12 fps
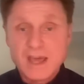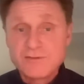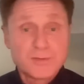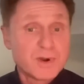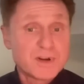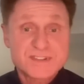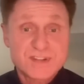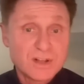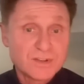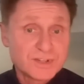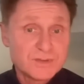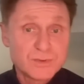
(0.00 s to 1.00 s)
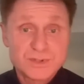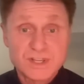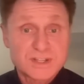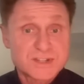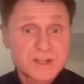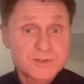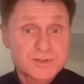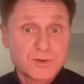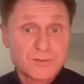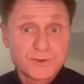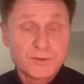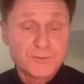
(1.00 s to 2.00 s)
Everybody's healthy with the exception
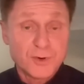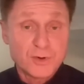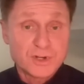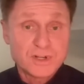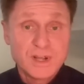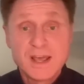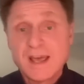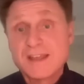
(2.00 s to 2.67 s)
of Phil Foden.